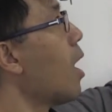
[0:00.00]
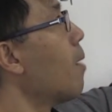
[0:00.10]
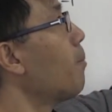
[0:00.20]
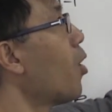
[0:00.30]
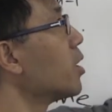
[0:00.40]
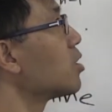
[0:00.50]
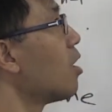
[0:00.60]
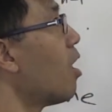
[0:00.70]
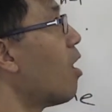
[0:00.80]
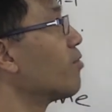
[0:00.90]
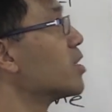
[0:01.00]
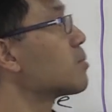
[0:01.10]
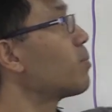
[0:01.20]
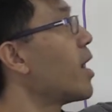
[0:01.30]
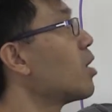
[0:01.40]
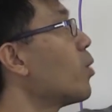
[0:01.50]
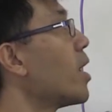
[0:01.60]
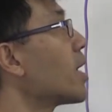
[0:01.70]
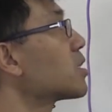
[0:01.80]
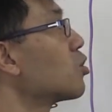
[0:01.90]
a point of this plane where
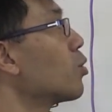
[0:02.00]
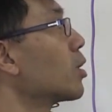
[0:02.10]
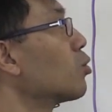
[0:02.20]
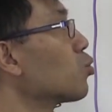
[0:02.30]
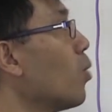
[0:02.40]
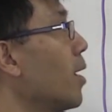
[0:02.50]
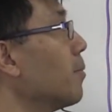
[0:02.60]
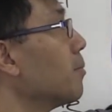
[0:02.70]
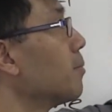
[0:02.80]
x2 equals 1.